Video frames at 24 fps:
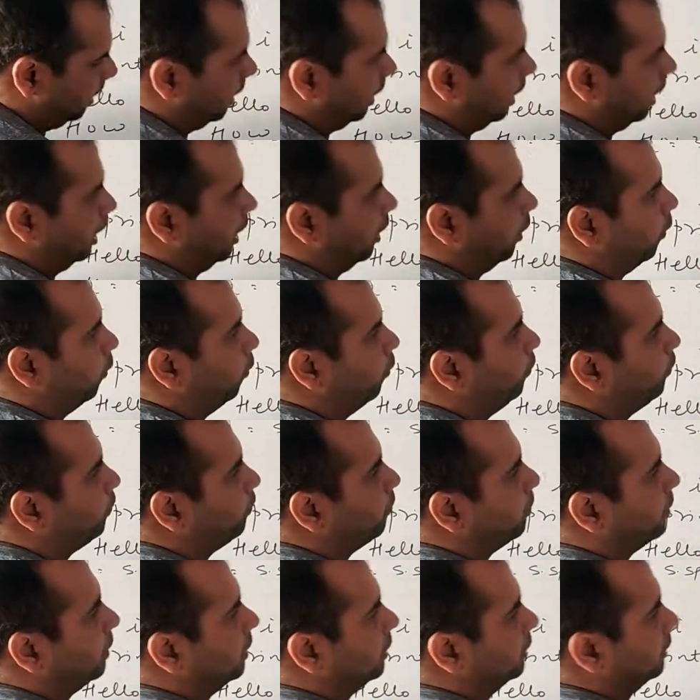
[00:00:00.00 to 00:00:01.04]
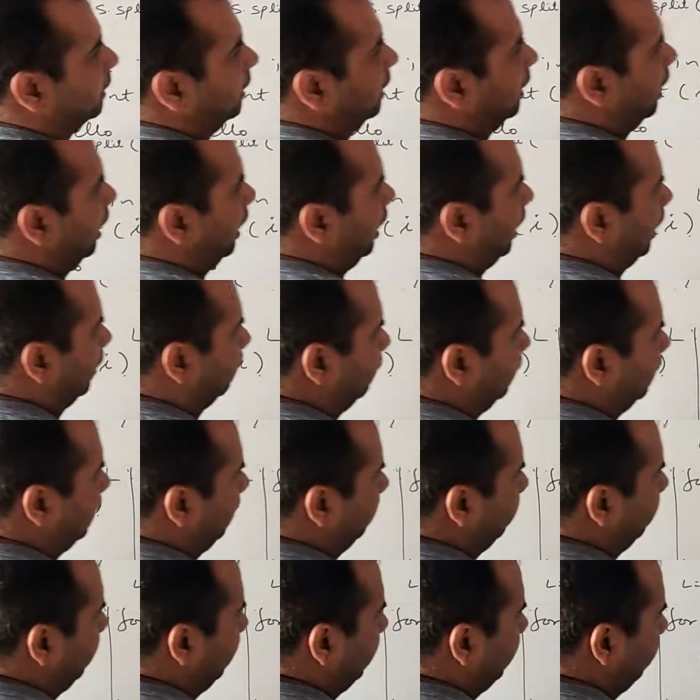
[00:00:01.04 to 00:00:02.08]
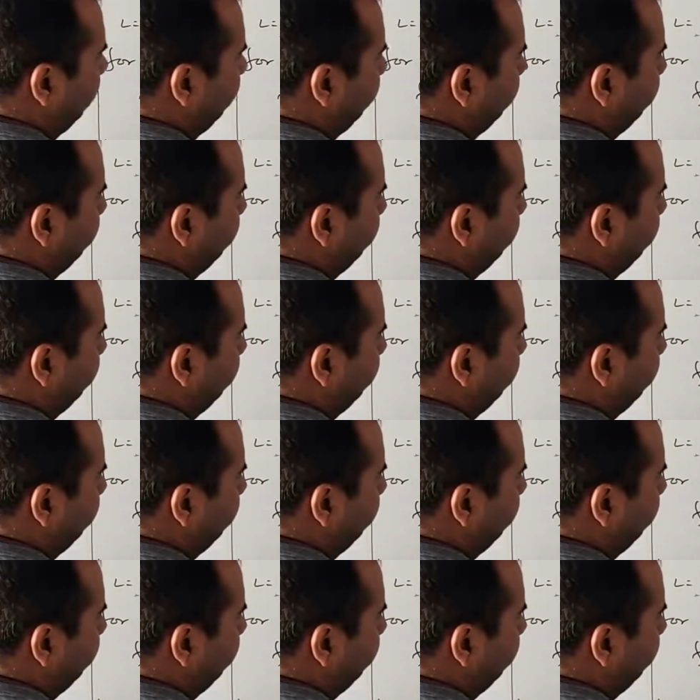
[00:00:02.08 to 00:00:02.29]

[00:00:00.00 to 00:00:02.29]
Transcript: how, then R will come here,